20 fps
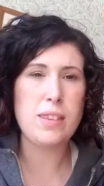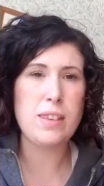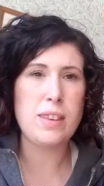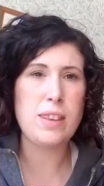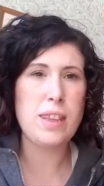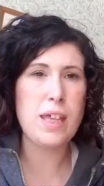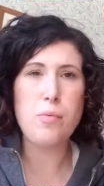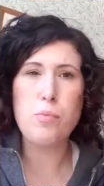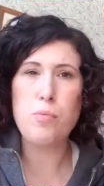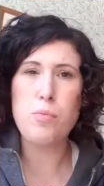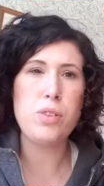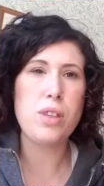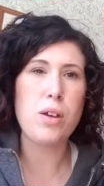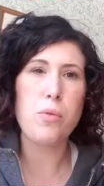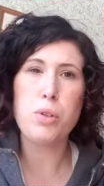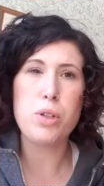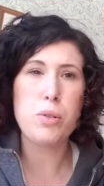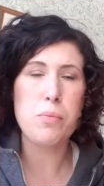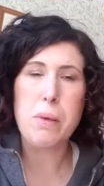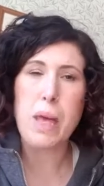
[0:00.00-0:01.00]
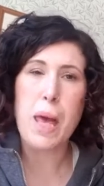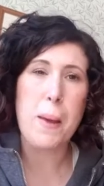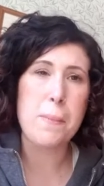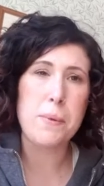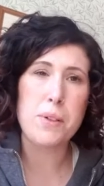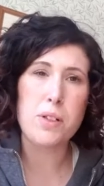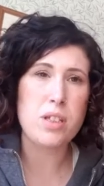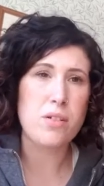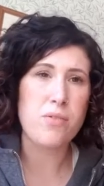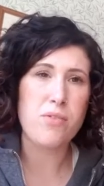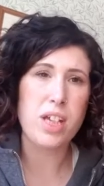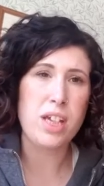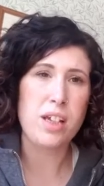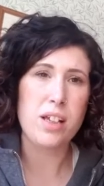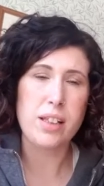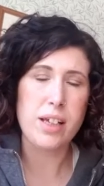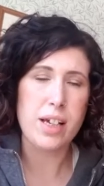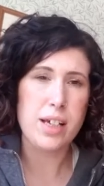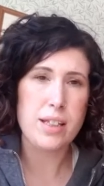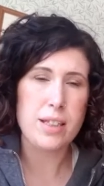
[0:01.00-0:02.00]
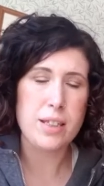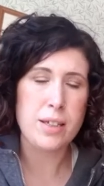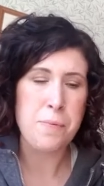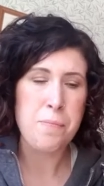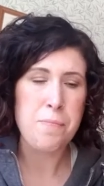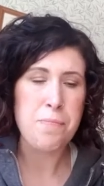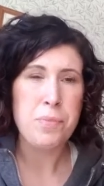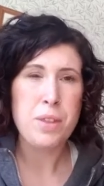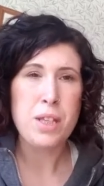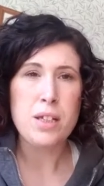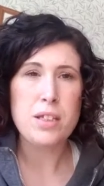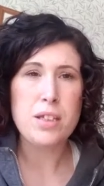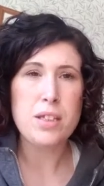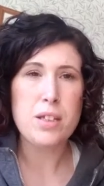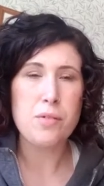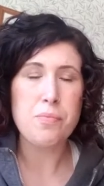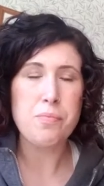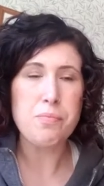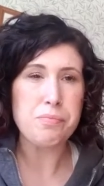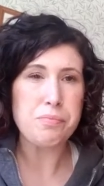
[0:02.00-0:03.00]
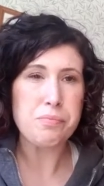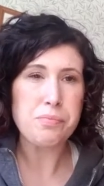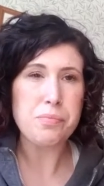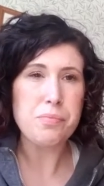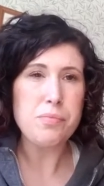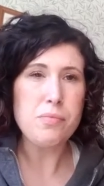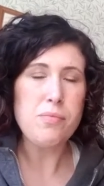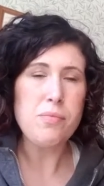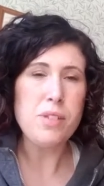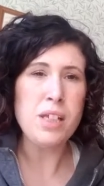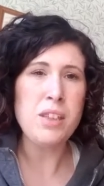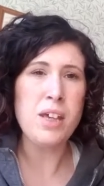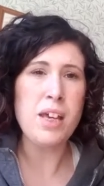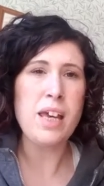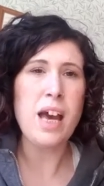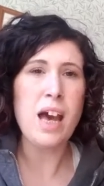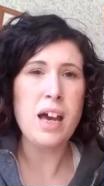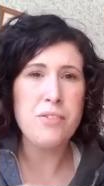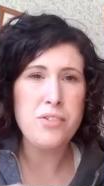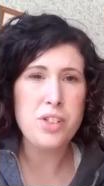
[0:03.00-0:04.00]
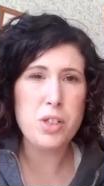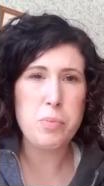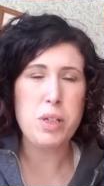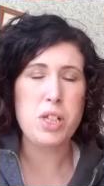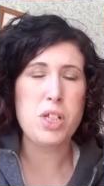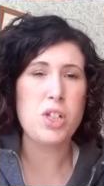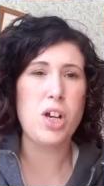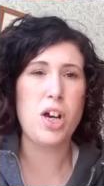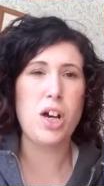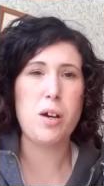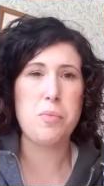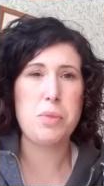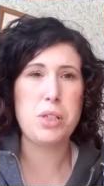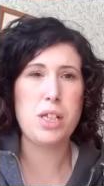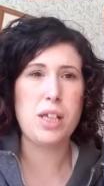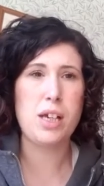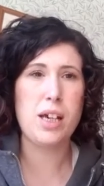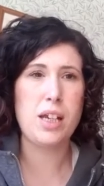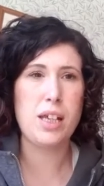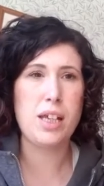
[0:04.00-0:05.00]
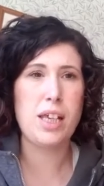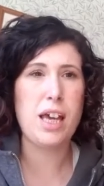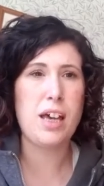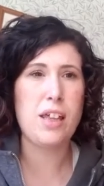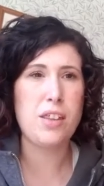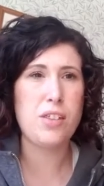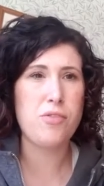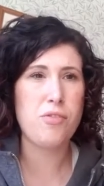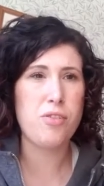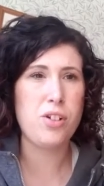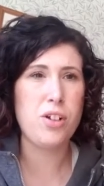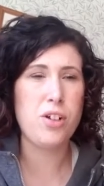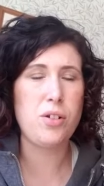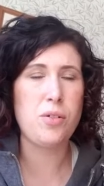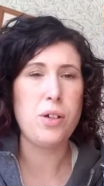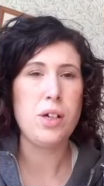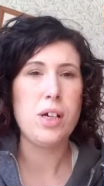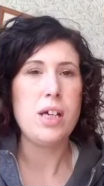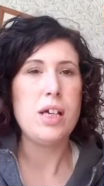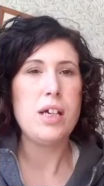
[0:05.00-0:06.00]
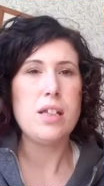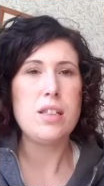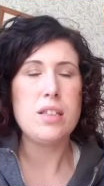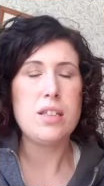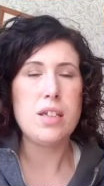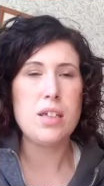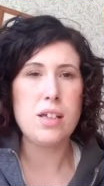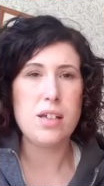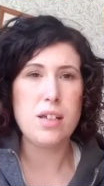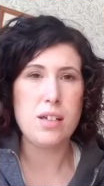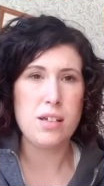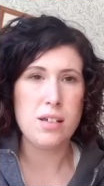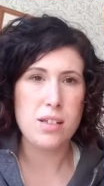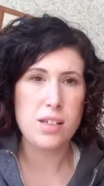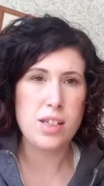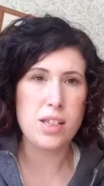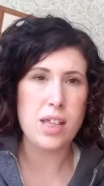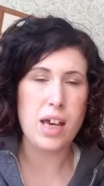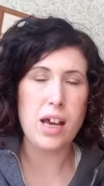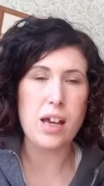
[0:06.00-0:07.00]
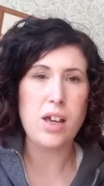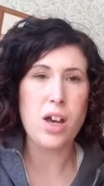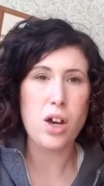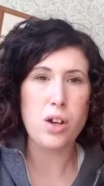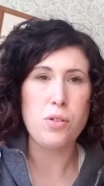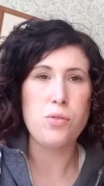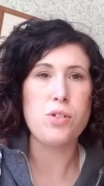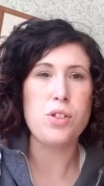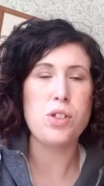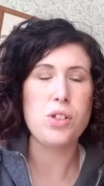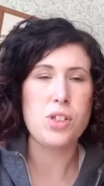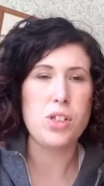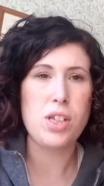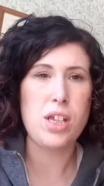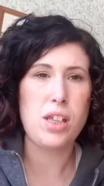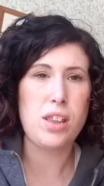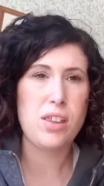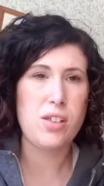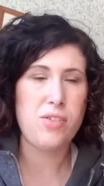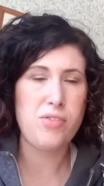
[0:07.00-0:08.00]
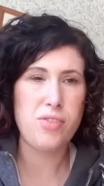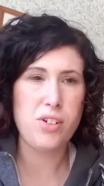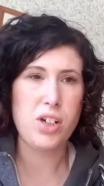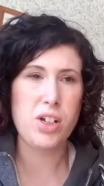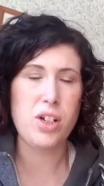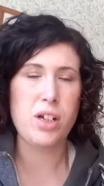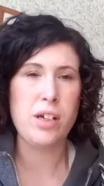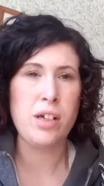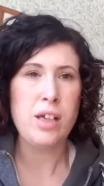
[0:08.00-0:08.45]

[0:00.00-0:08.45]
they wouldn't be able to feel it. So they have to be sharp to kind of get through to that coat underneath the fur.